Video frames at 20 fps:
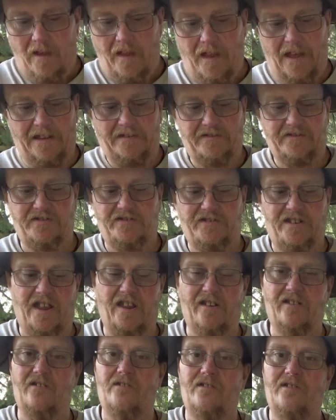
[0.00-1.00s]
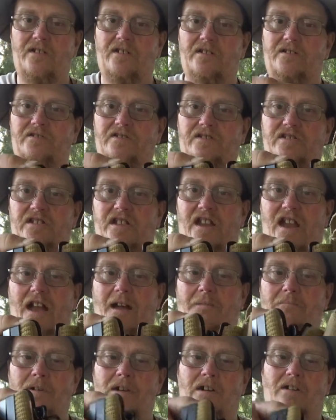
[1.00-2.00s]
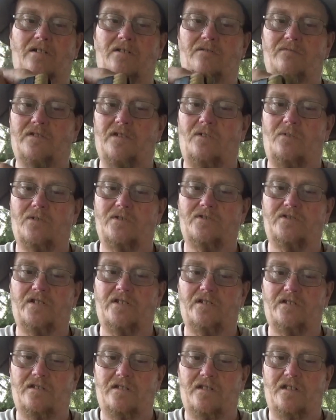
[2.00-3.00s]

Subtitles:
Has the standard GI buckle, of course, that